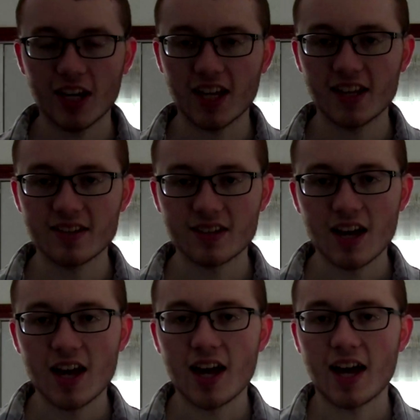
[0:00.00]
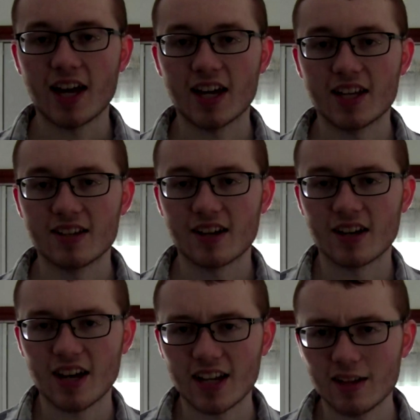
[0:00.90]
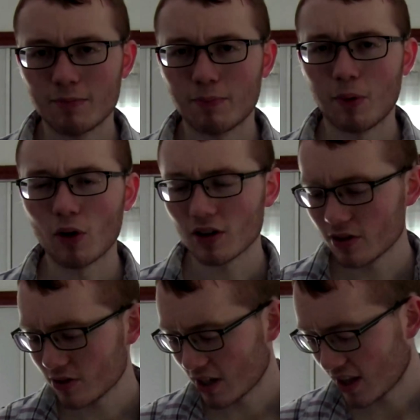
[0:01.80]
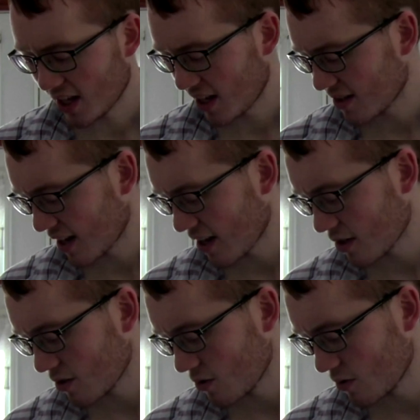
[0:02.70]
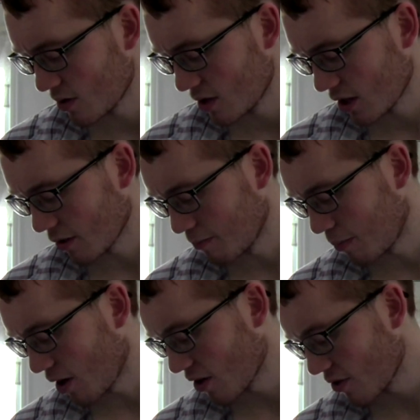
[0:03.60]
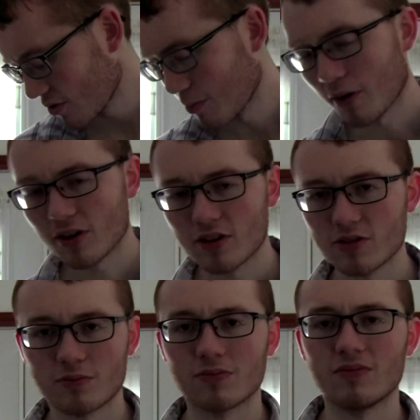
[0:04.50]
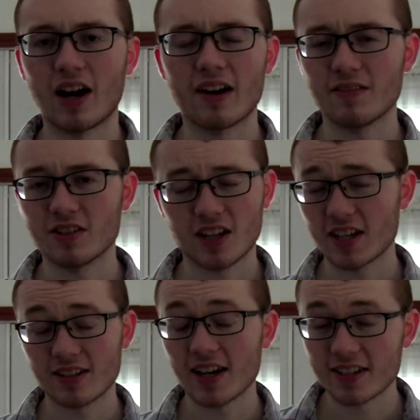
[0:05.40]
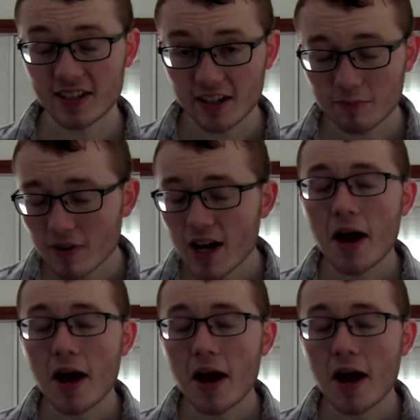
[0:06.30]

Higgins and Eddie Burrows, I think is how you, or Burrows, however you say his last name.